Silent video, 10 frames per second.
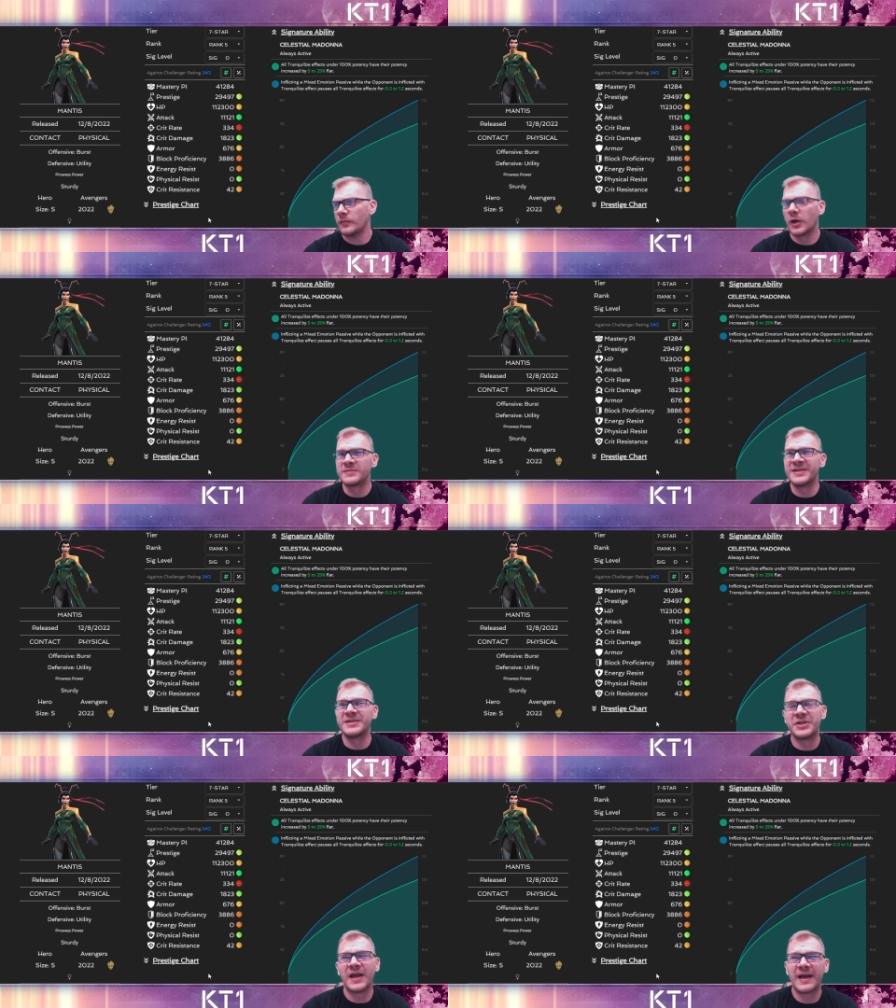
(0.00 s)
obviously,
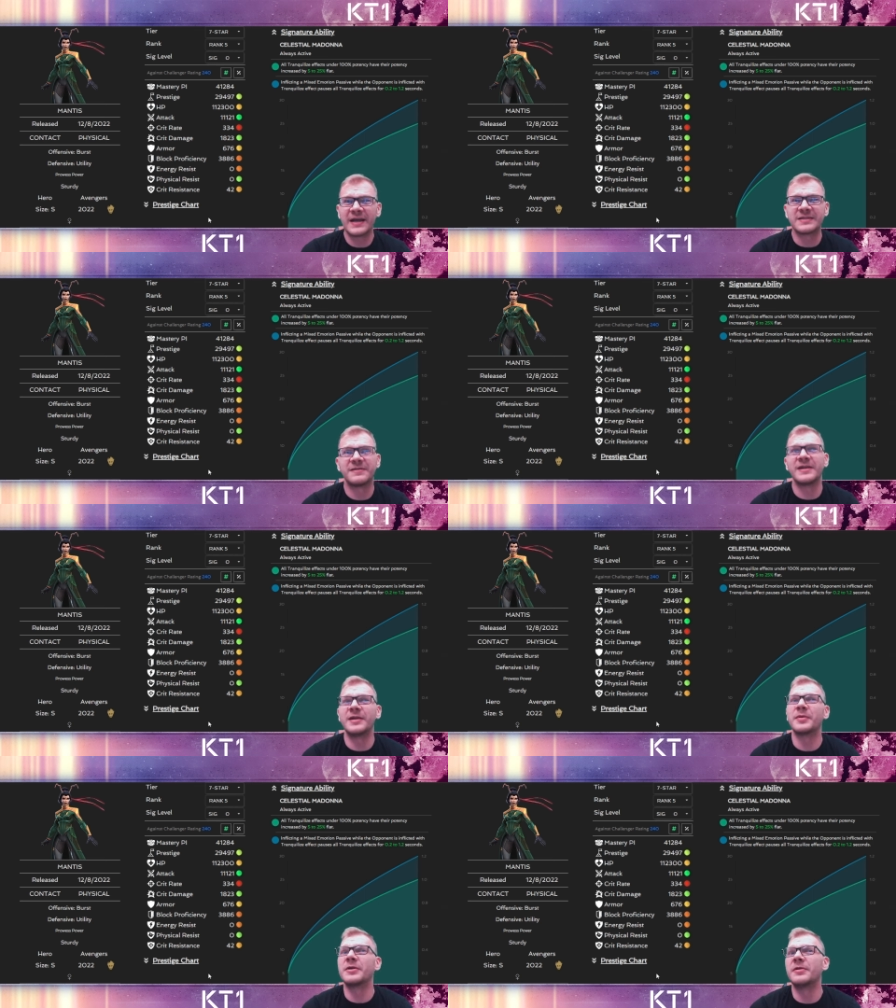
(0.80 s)
she has a fairly
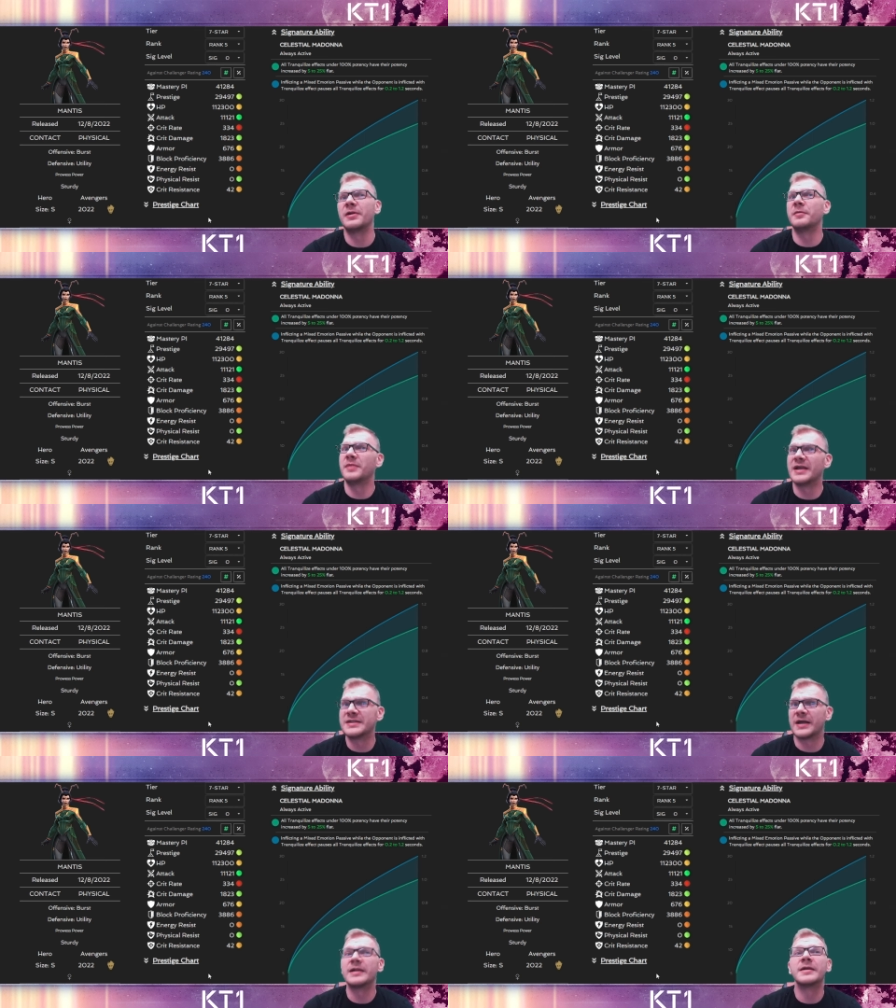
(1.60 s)
peculiar
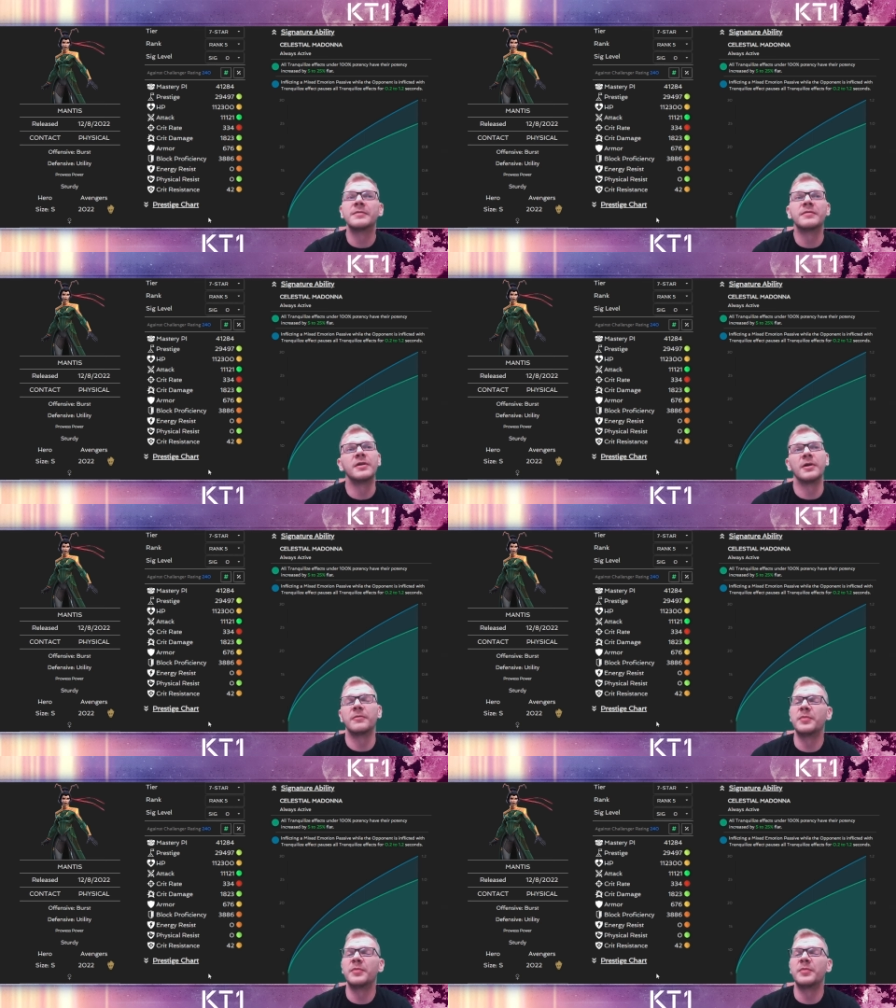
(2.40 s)
playstyle, and you know,